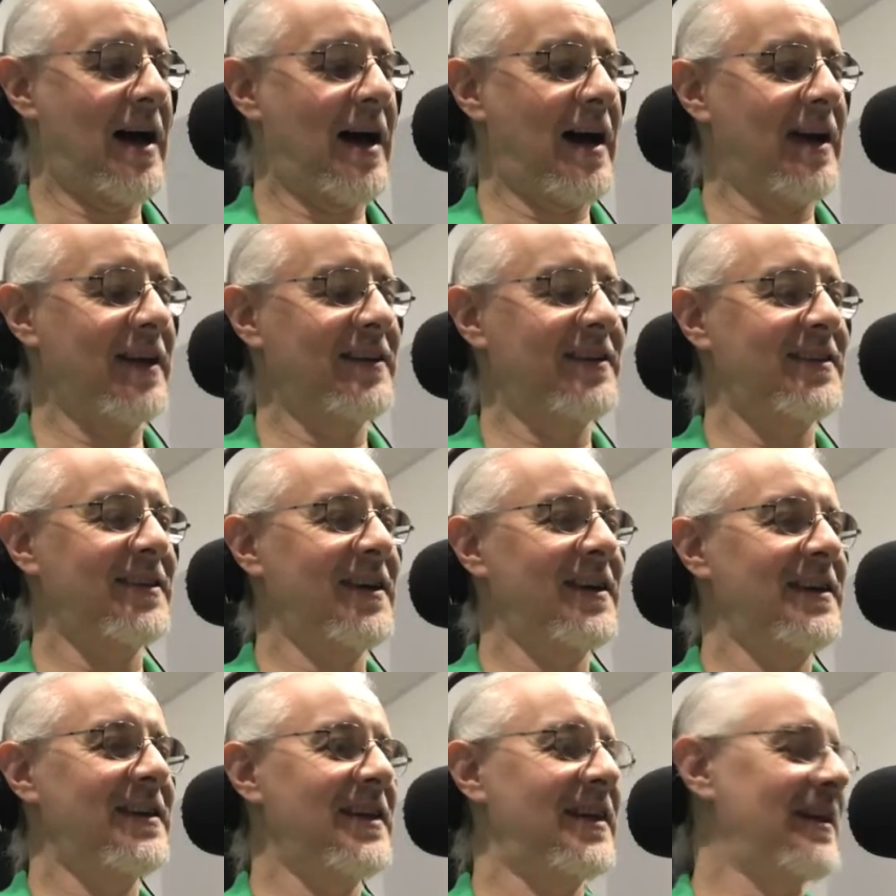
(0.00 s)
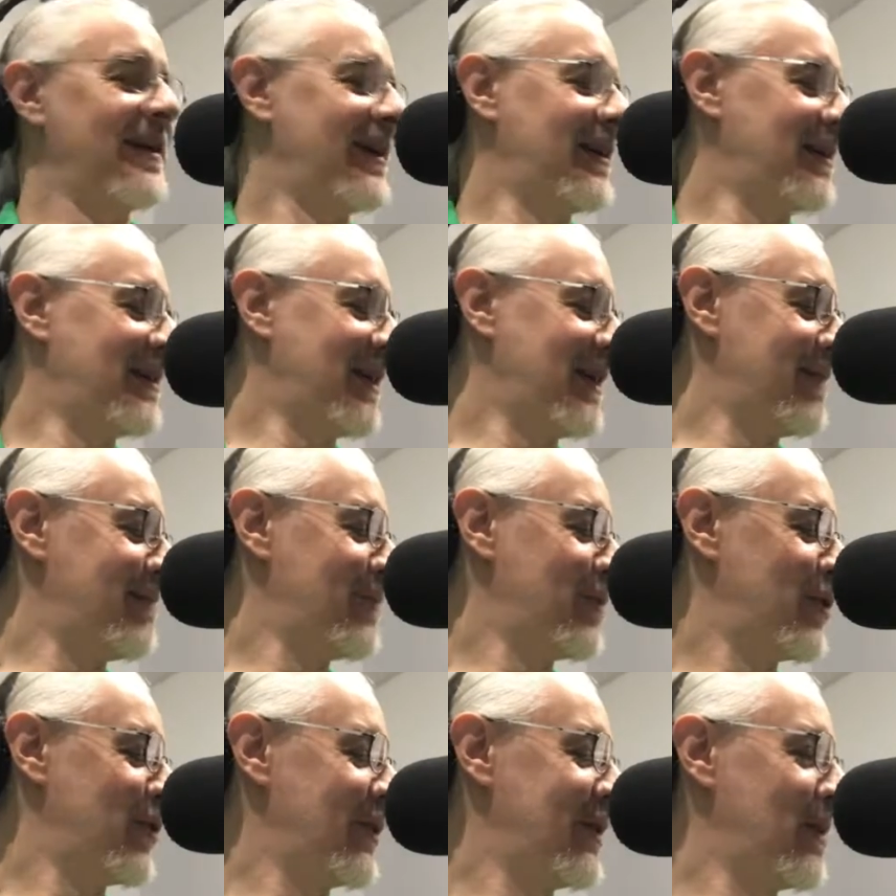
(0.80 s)
I say that I
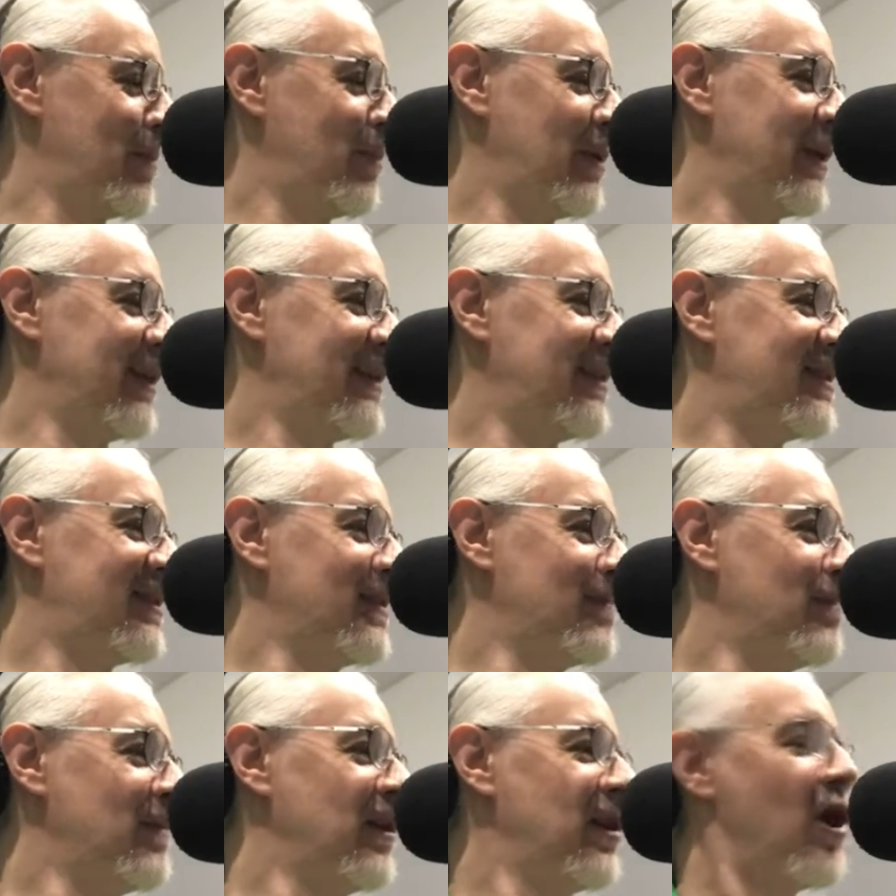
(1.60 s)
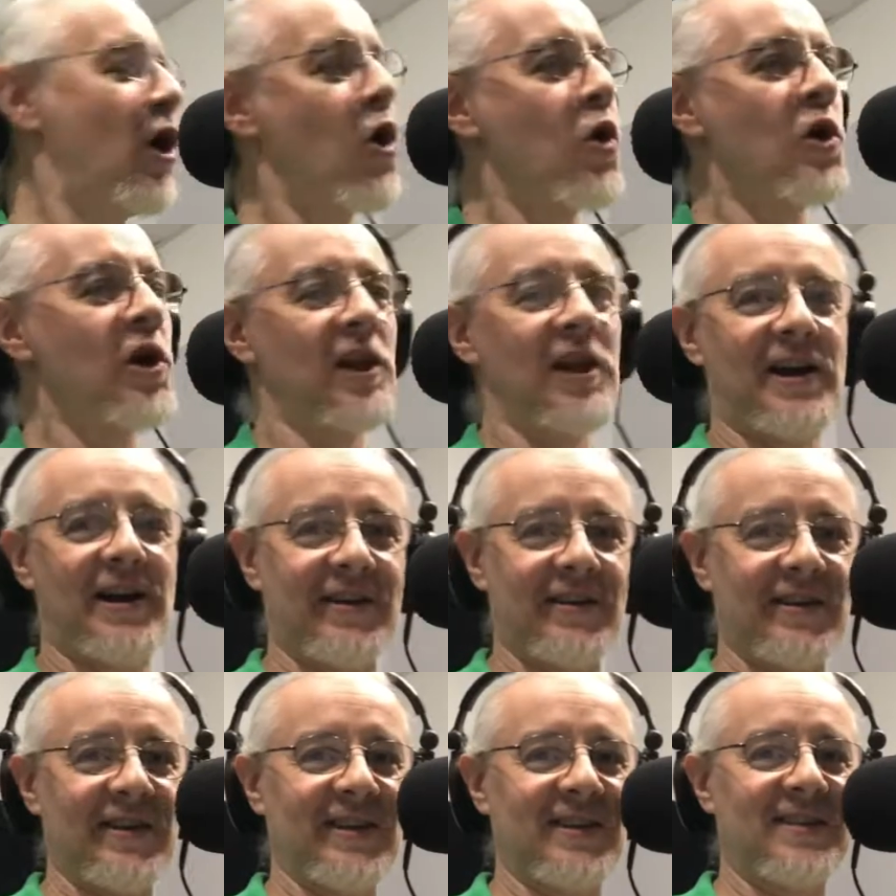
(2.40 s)
am going to play some local
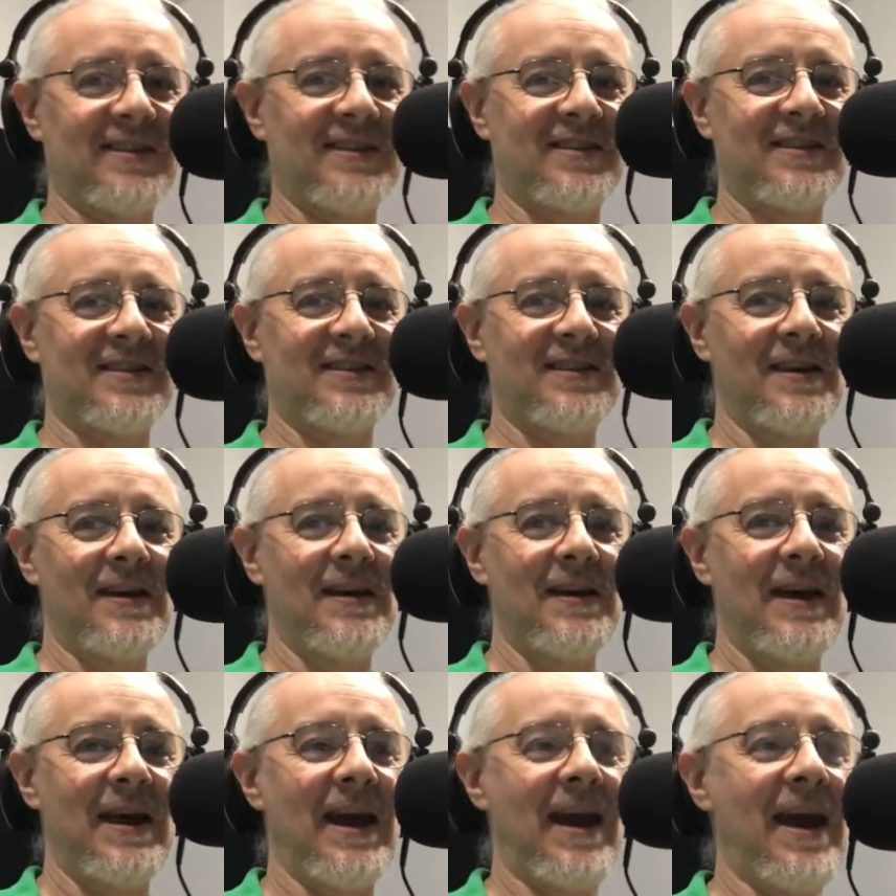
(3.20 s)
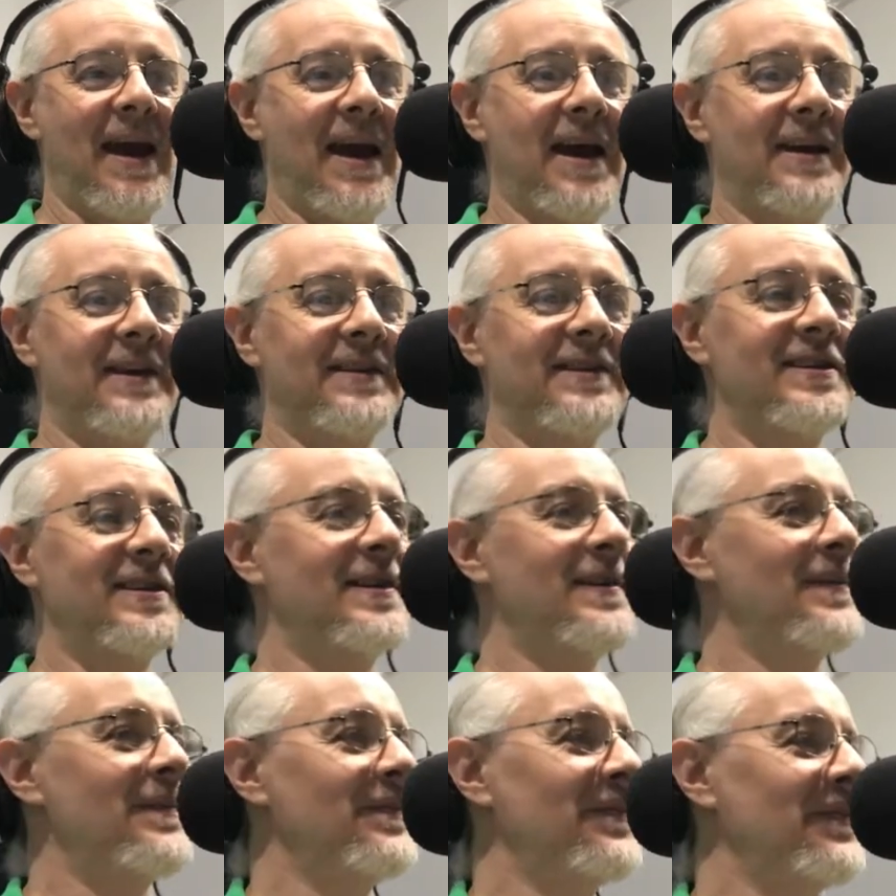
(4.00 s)
artists, and
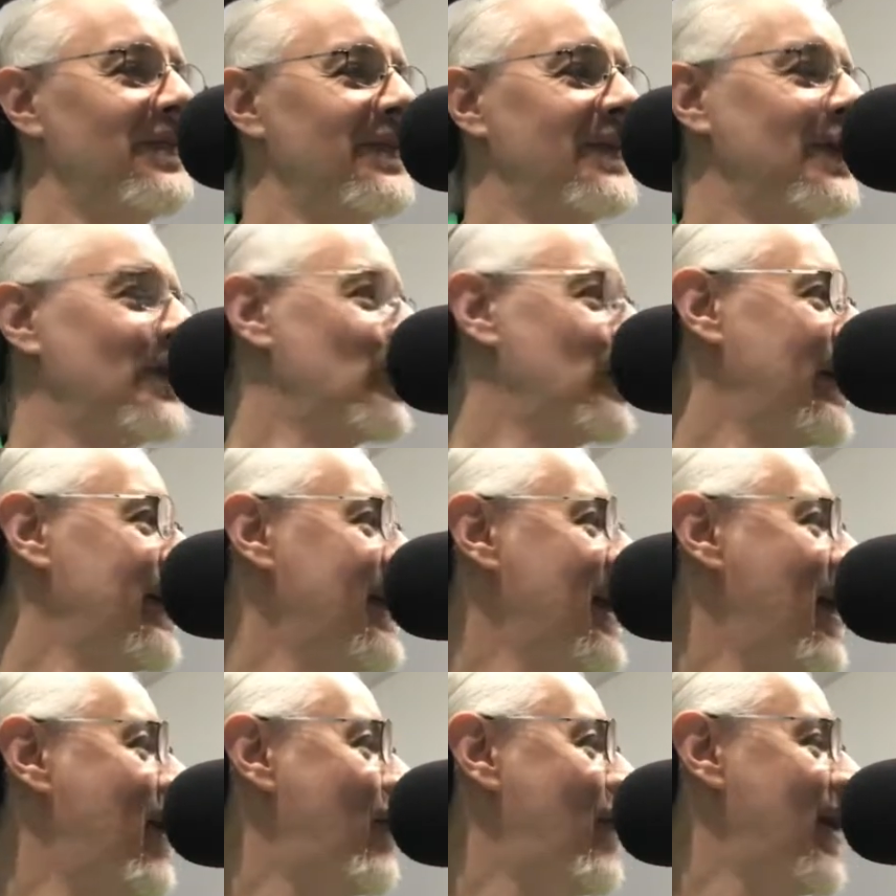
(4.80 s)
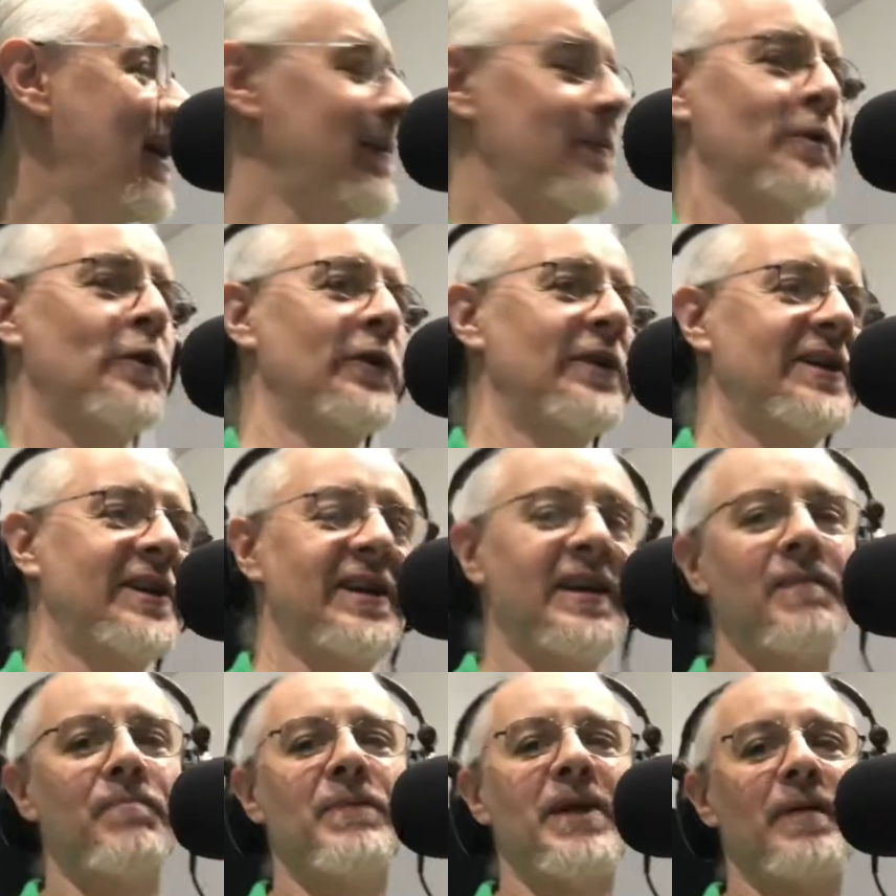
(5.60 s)
right now I'm going to
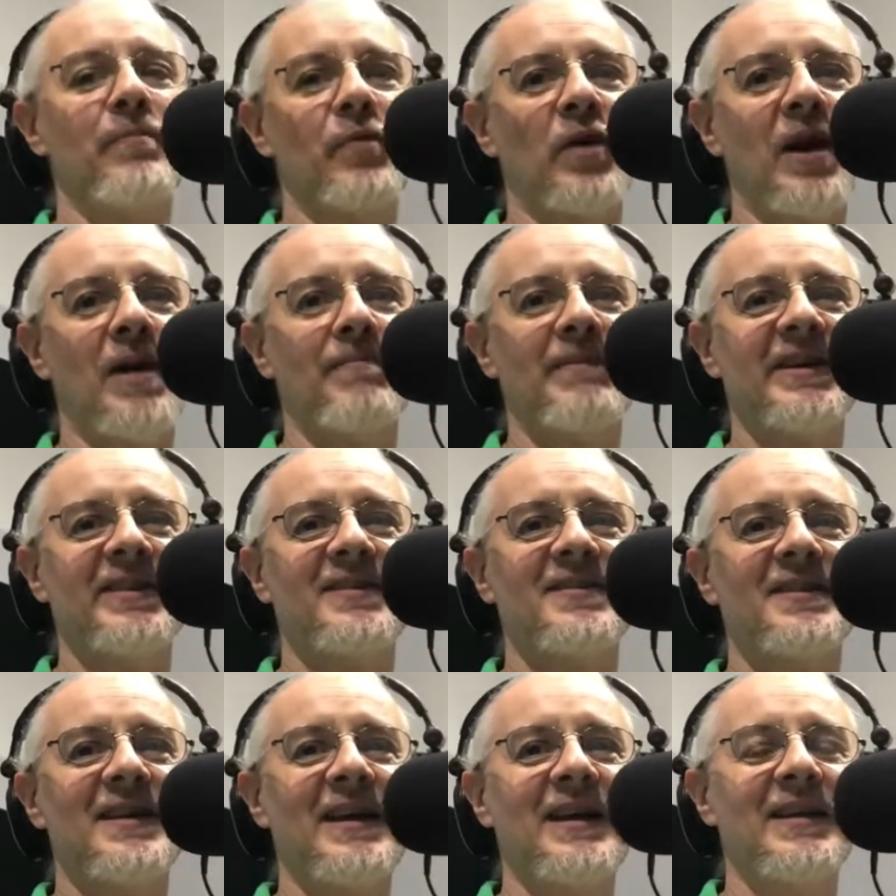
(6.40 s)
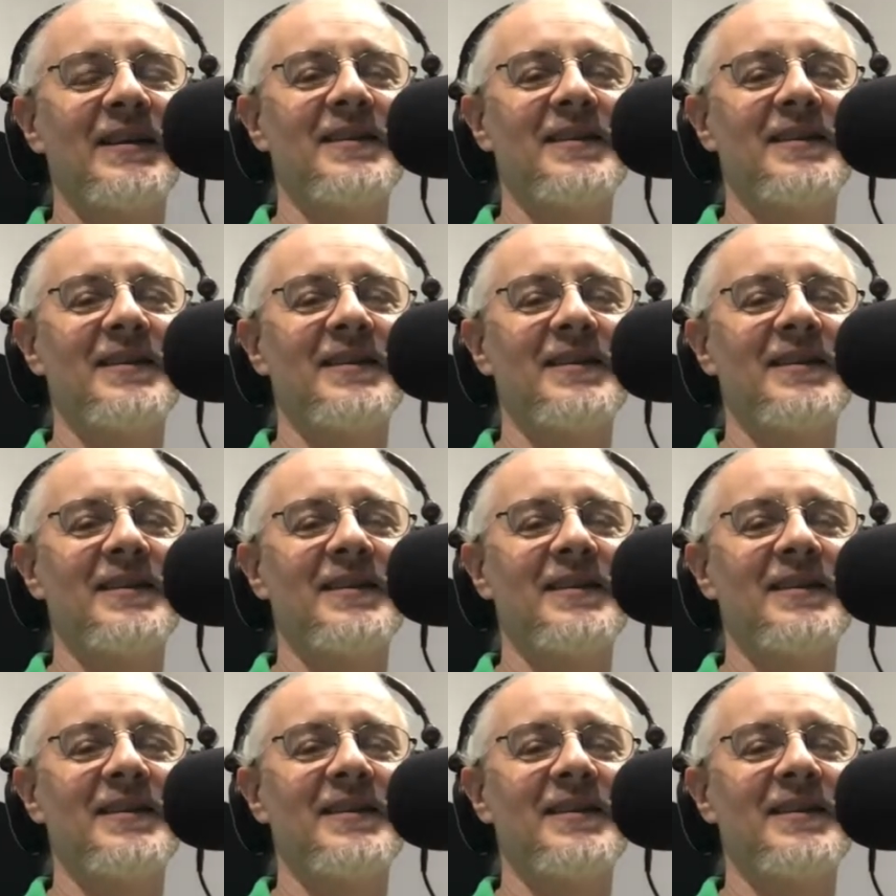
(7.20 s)
keep that promise.